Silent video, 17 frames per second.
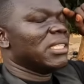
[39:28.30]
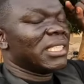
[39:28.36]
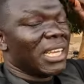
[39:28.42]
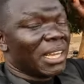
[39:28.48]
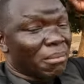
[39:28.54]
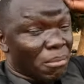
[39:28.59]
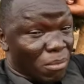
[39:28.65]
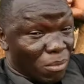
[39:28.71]

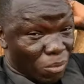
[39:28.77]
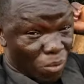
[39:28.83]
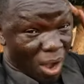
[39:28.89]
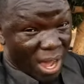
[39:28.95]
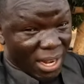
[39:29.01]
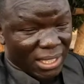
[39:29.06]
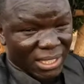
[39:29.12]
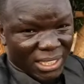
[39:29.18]
Team
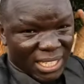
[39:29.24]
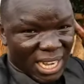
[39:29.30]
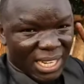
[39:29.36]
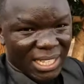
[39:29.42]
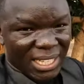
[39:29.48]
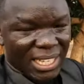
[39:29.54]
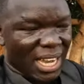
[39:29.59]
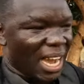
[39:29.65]
one
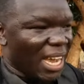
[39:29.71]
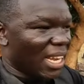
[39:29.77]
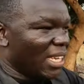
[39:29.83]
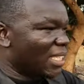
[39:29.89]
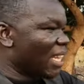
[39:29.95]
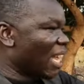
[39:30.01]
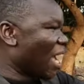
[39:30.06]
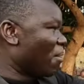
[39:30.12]
journey at
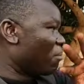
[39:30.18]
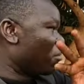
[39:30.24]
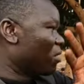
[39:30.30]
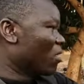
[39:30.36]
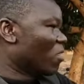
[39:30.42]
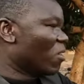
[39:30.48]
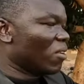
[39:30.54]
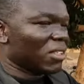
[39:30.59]
a
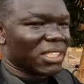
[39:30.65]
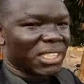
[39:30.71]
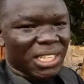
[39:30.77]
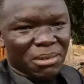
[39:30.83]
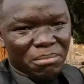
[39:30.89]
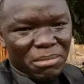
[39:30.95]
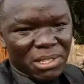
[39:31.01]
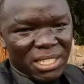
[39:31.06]
time. No,
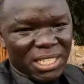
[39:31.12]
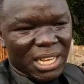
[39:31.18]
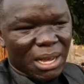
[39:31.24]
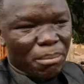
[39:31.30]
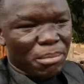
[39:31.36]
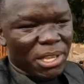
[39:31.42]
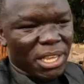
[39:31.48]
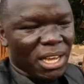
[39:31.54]
team
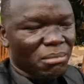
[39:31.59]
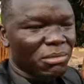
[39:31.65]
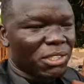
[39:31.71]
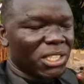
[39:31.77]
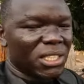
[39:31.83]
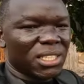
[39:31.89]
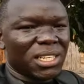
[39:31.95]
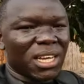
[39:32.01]
Mister B
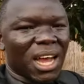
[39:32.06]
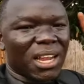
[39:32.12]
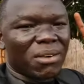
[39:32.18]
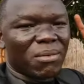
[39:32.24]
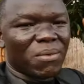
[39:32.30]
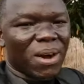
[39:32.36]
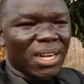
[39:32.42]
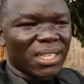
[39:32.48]
M G
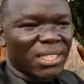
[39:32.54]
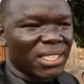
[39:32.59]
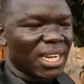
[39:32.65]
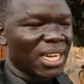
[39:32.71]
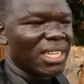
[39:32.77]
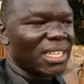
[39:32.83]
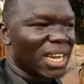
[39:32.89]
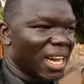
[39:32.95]
and one
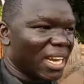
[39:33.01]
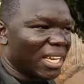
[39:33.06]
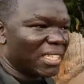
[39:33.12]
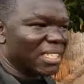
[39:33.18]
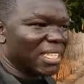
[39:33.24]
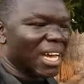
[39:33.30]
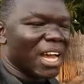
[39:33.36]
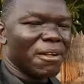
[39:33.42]
journey at
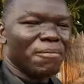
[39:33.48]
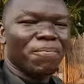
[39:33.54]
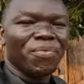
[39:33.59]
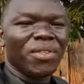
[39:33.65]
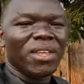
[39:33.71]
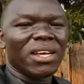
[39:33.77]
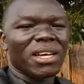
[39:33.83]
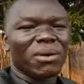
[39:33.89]
a
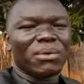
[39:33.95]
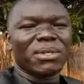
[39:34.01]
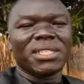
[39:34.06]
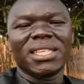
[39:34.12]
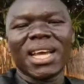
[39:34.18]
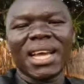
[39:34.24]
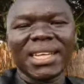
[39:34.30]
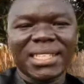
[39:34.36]
time.
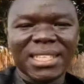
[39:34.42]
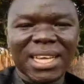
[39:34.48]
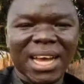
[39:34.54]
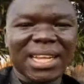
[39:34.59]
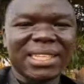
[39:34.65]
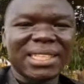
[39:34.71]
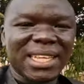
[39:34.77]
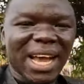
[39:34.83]
We said
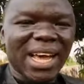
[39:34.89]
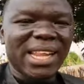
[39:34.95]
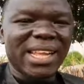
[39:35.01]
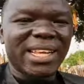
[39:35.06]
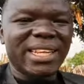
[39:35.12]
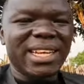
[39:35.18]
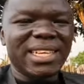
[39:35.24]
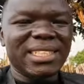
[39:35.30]
uh,
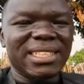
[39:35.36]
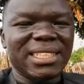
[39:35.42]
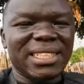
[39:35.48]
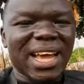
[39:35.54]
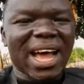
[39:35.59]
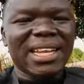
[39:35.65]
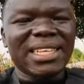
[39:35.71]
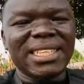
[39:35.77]
that is
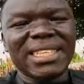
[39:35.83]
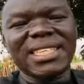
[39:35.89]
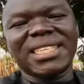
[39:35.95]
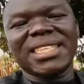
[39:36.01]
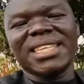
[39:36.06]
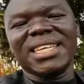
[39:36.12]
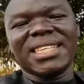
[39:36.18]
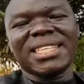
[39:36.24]
that
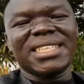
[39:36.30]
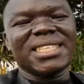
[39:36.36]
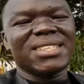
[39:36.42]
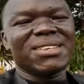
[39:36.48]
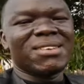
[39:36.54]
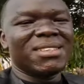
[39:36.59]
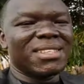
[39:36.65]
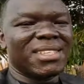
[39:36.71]
is it.
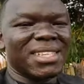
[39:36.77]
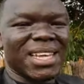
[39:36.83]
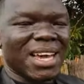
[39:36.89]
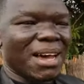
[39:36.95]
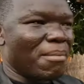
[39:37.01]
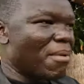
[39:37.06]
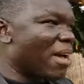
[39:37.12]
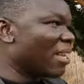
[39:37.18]
So you
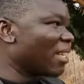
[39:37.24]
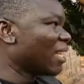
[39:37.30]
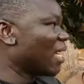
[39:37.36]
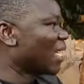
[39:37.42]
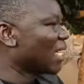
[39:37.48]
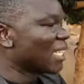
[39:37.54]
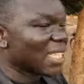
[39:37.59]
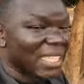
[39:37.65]
see, uh, man,
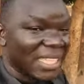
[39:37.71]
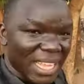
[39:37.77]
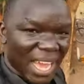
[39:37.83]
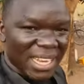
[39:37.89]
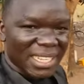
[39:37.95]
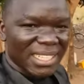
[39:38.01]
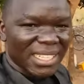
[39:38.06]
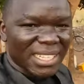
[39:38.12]

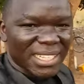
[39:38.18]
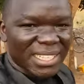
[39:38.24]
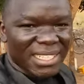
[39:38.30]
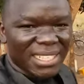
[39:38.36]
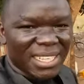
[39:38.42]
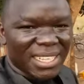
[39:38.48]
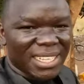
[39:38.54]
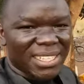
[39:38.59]
that
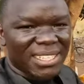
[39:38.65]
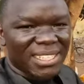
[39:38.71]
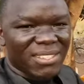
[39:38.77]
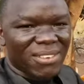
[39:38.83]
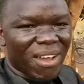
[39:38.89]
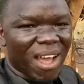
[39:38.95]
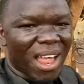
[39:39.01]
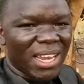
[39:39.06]
is it.
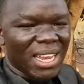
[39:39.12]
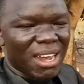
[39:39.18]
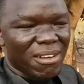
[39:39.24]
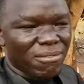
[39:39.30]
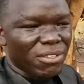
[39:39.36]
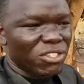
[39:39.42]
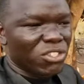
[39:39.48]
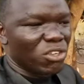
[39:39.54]
So I
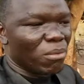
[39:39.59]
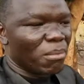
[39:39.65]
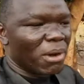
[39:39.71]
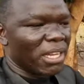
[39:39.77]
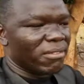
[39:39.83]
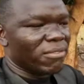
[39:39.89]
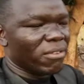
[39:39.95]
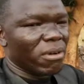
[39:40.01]
love you so
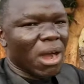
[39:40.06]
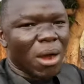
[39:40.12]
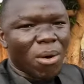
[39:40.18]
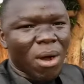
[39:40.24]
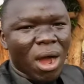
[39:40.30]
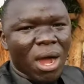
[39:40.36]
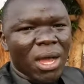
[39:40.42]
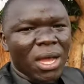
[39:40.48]
much. For
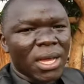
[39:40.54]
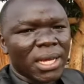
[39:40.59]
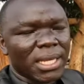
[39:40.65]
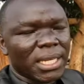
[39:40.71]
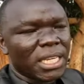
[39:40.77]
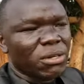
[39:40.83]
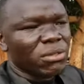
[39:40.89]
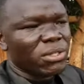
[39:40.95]
our
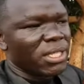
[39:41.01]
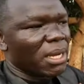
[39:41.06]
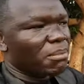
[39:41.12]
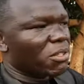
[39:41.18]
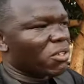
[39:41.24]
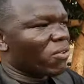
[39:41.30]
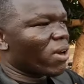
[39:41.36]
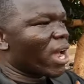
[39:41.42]
new
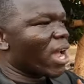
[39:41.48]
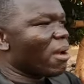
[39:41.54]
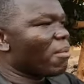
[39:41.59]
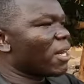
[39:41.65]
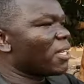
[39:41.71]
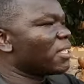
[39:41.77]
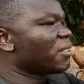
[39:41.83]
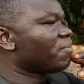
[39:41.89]

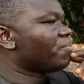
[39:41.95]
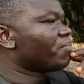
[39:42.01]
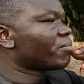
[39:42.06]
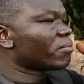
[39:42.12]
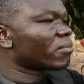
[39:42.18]
subscribers,